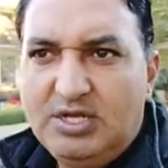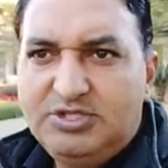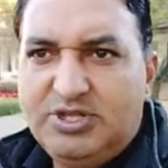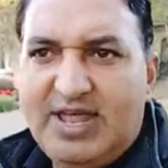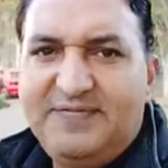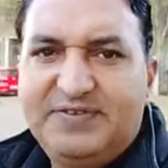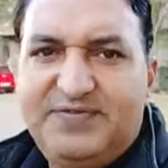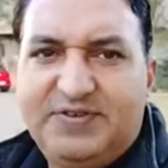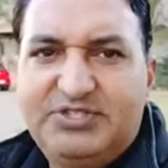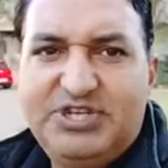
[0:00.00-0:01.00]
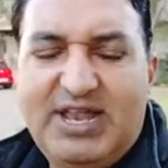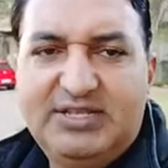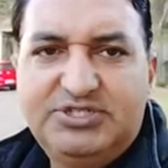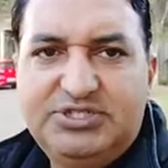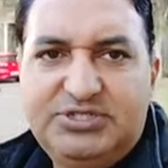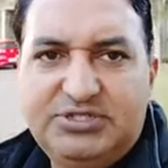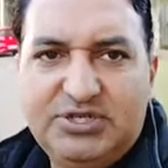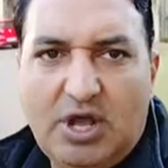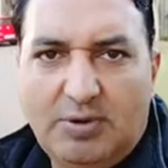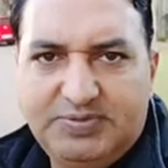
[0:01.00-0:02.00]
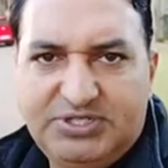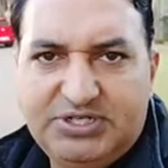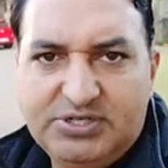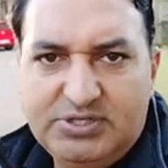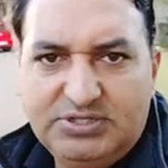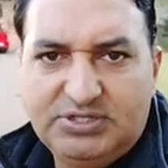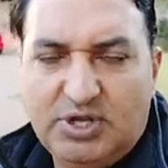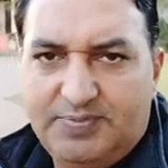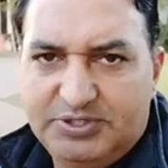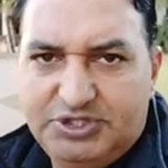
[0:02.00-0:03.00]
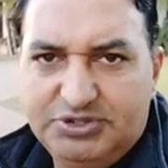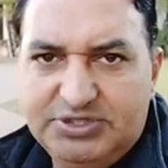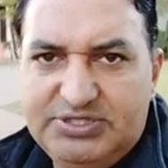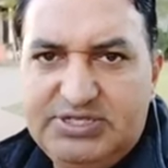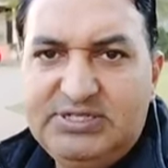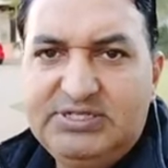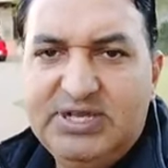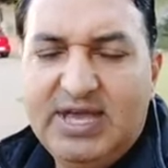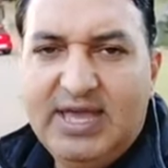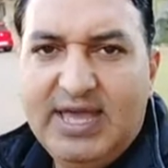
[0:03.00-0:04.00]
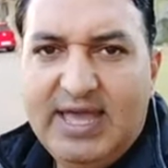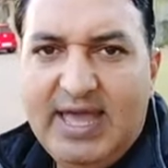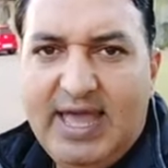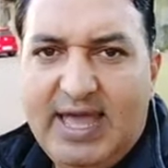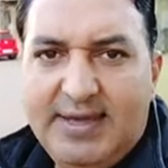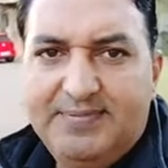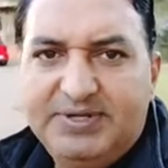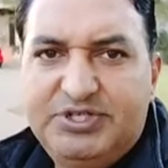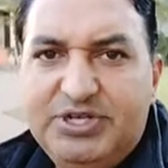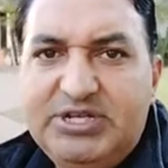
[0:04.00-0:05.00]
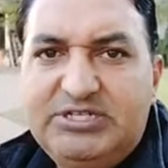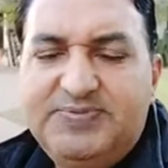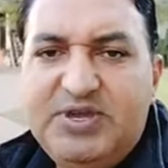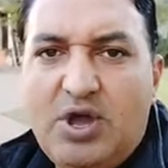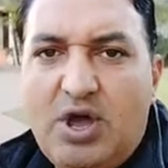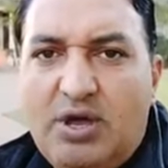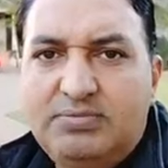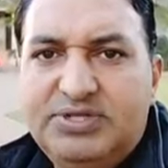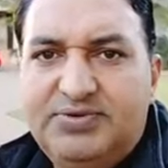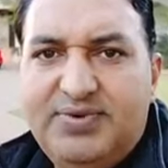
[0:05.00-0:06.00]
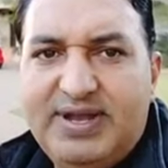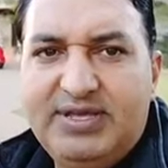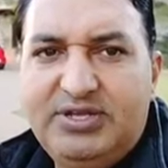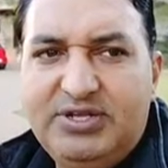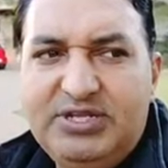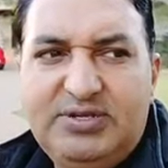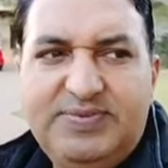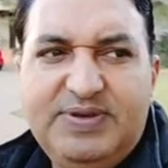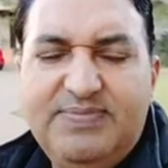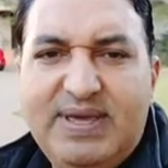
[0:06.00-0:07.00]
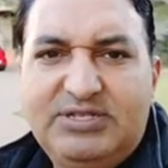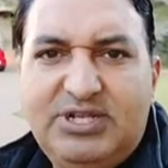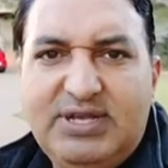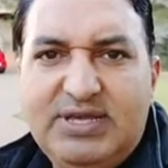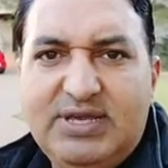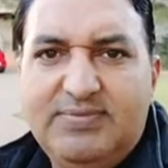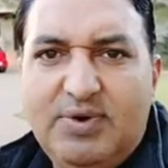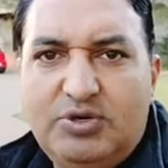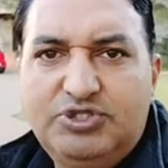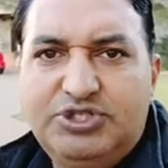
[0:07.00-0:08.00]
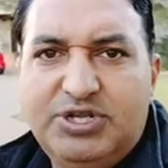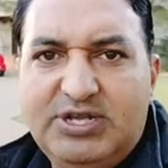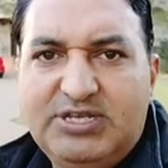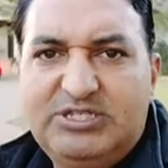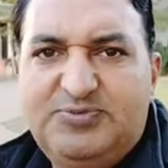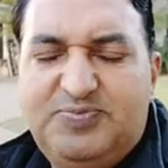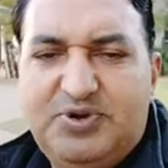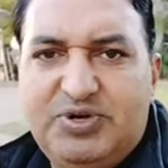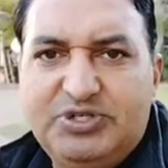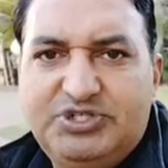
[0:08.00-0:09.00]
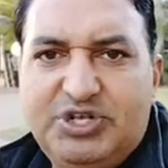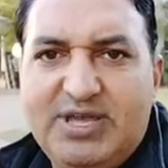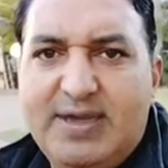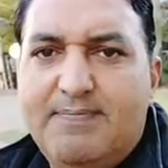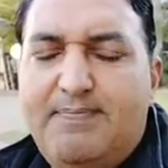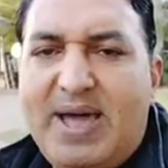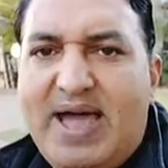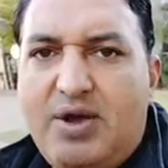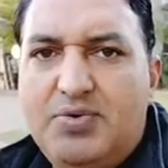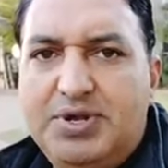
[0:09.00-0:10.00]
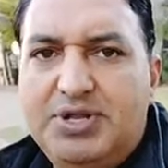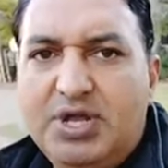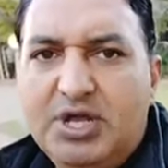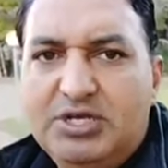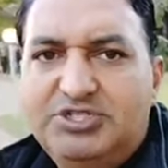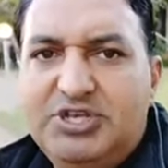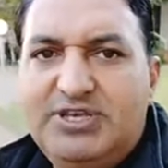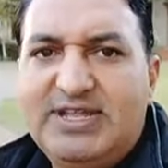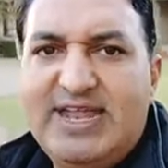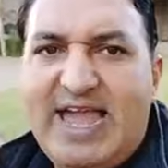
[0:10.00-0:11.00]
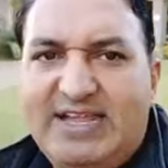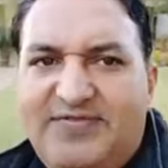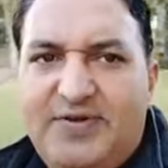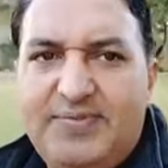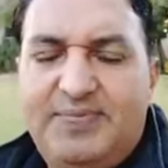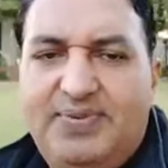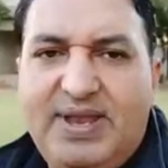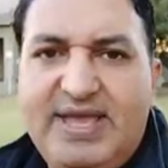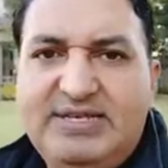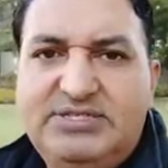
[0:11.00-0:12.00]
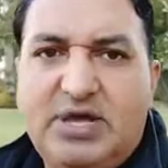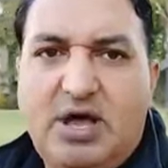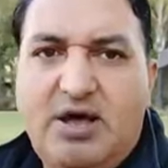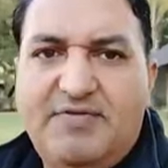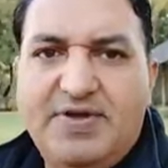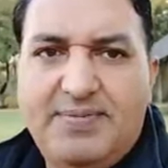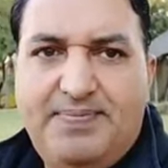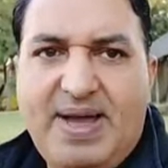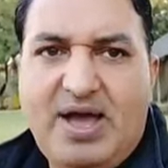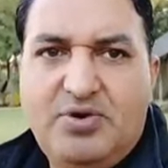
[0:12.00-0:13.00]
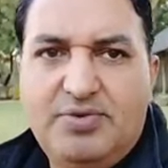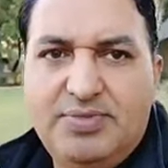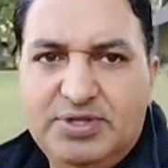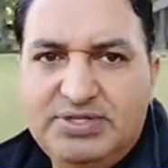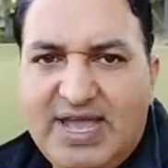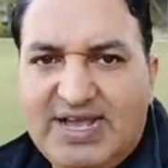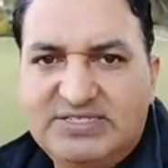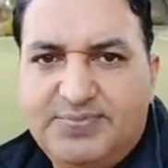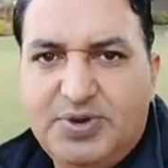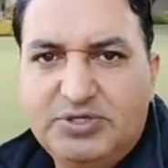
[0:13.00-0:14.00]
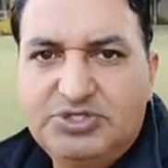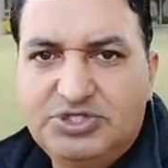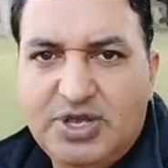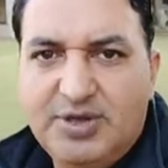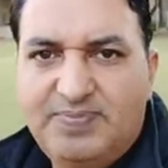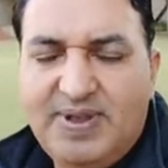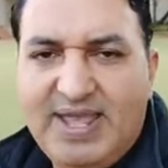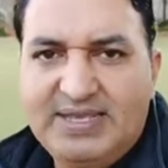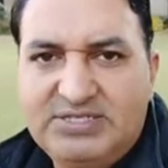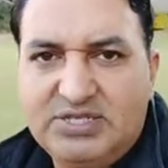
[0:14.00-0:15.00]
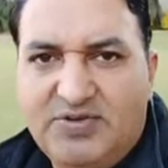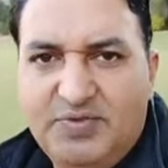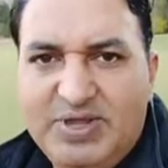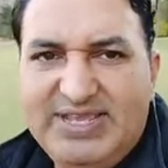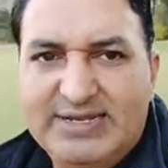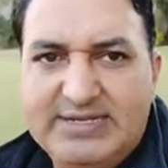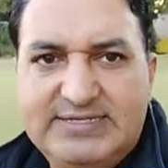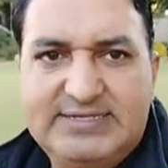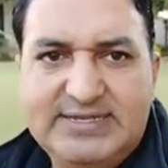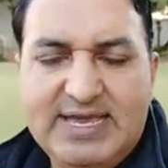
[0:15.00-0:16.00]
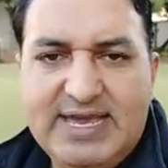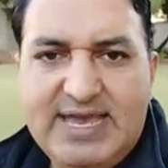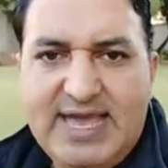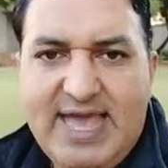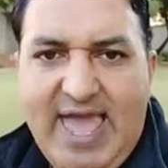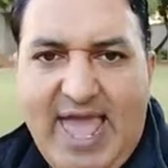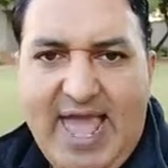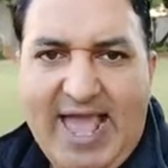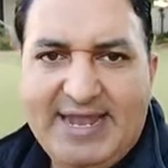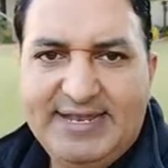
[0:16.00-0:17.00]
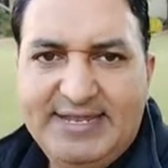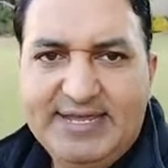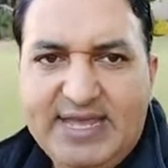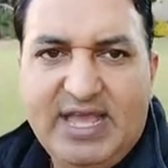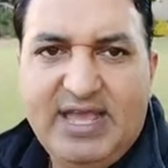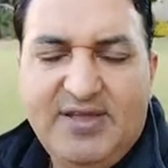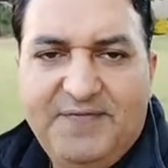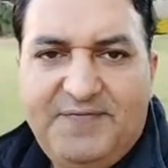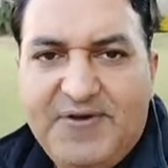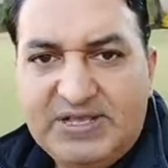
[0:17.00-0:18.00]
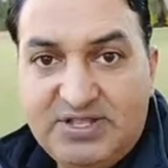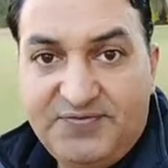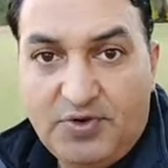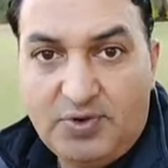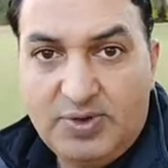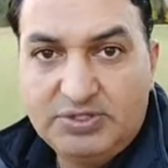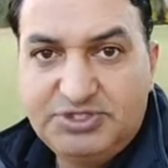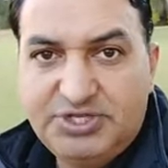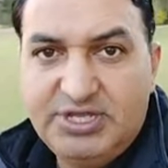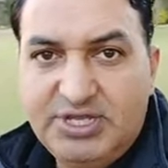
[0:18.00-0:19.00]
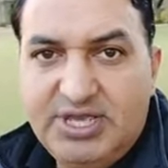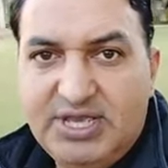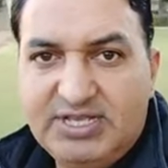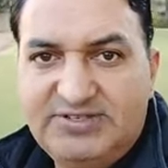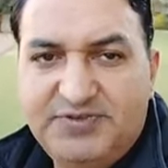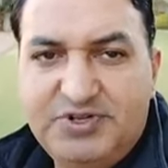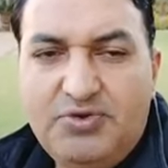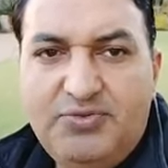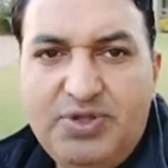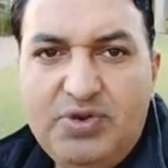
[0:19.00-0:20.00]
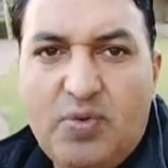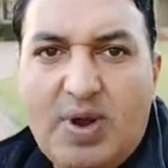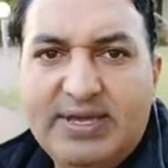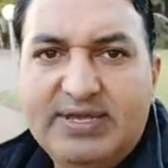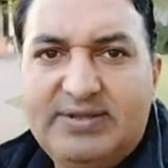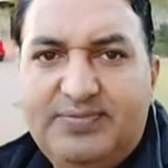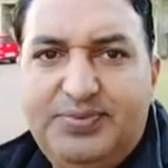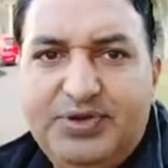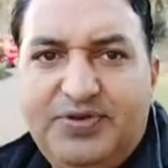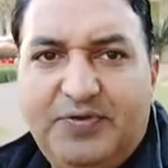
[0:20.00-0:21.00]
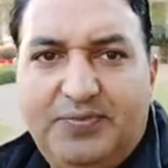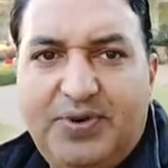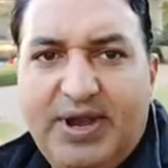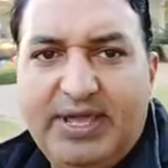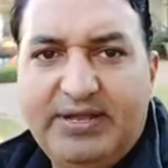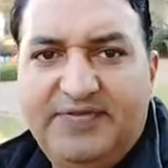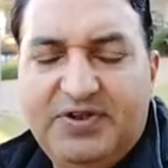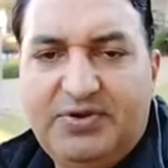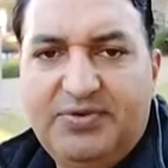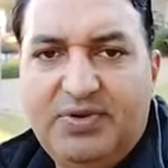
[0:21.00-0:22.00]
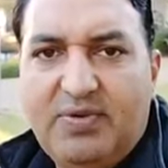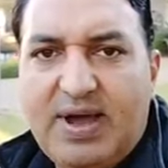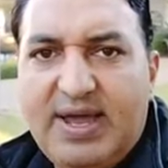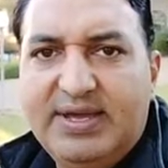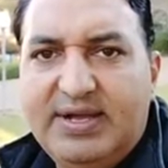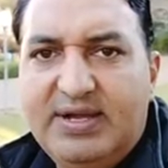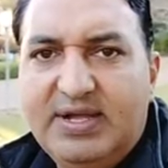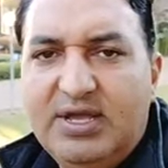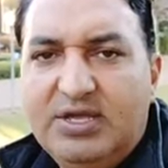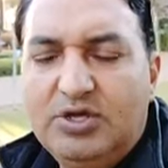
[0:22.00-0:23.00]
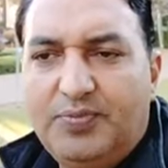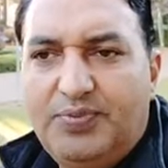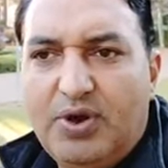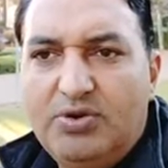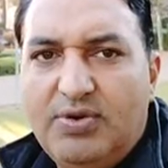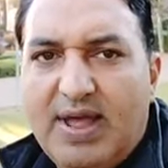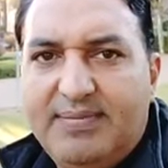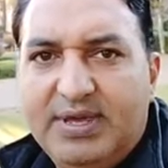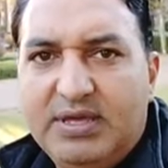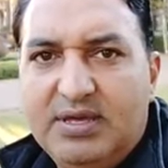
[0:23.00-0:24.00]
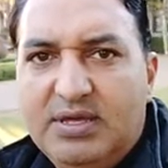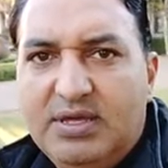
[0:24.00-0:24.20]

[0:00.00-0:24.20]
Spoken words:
So life is full of challenges and obstacles and opportunities. But you need to be armed and ready. You need to be mentally, emotionally, spiritually empowered so you can act from a place of empowerment as opposed to a place of weakness. And first and foremostly, is if you don't rewire that beautiful brain, if you don't rewire your programming,